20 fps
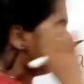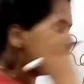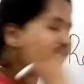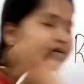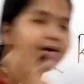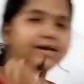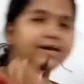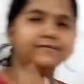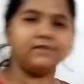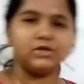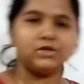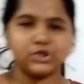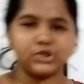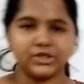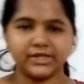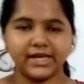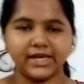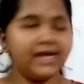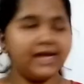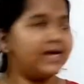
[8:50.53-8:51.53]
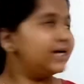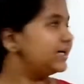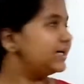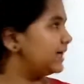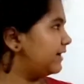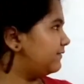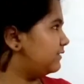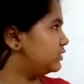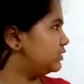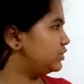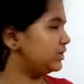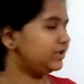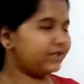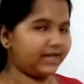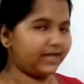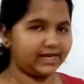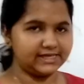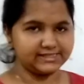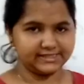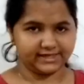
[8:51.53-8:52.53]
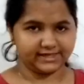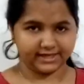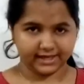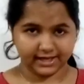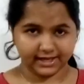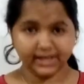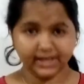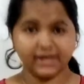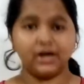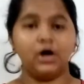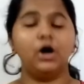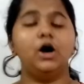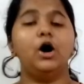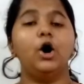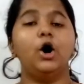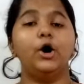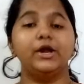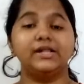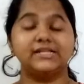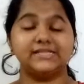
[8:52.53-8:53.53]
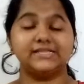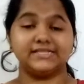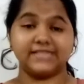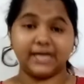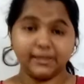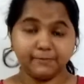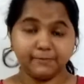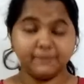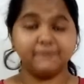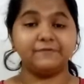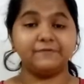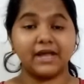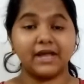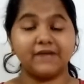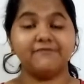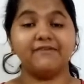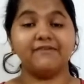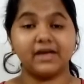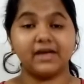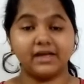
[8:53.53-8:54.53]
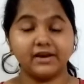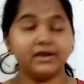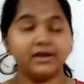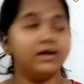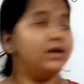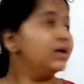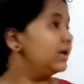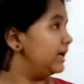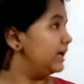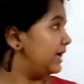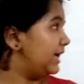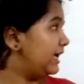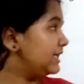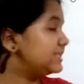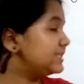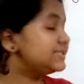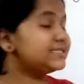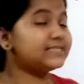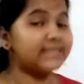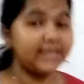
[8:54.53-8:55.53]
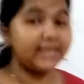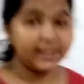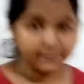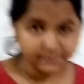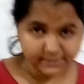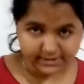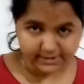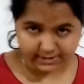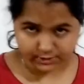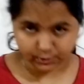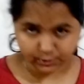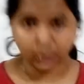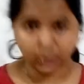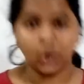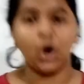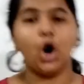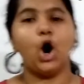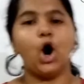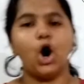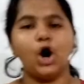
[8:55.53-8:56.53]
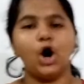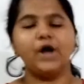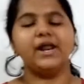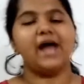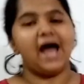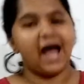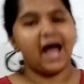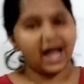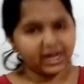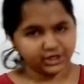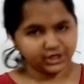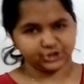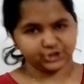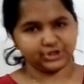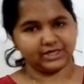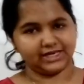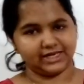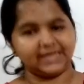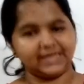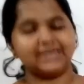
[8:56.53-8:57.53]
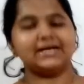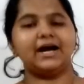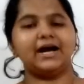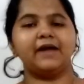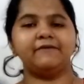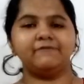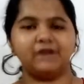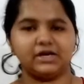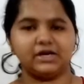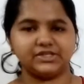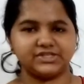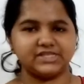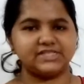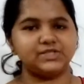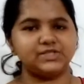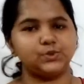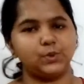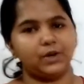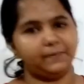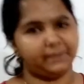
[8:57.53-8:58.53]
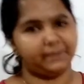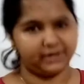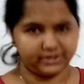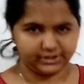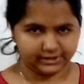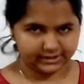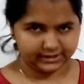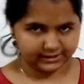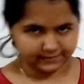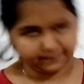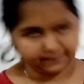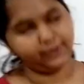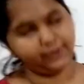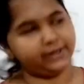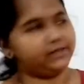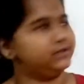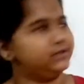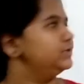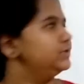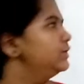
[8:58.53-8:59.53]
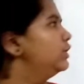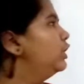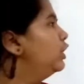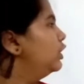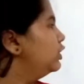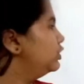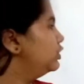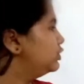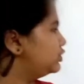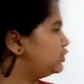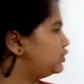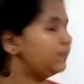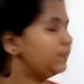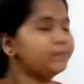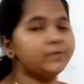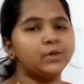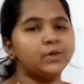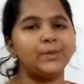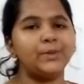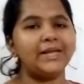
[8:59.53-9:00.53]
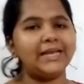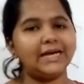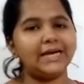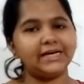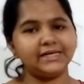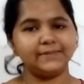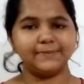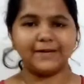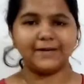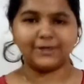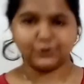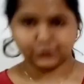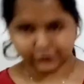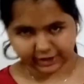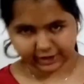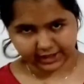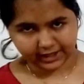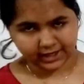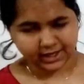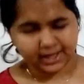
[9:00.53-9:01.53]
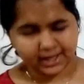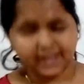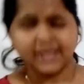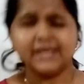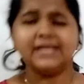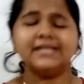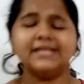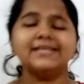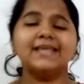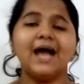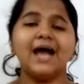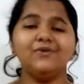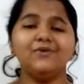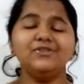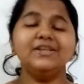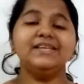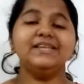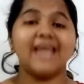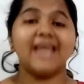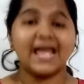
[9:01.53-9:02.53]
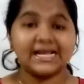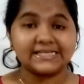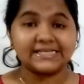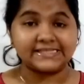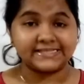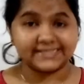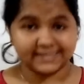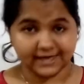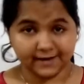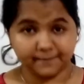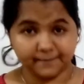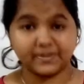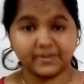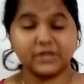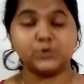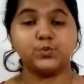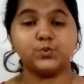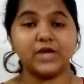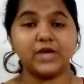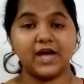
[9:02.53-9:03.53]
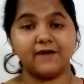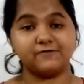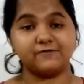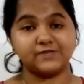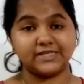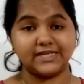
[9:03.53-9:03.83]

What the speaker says: a converging ray? Converging ray is a ray, or it's a type of ray where it seems to or actually converges to a particular point. So we learned about ray. Now the next term that we have to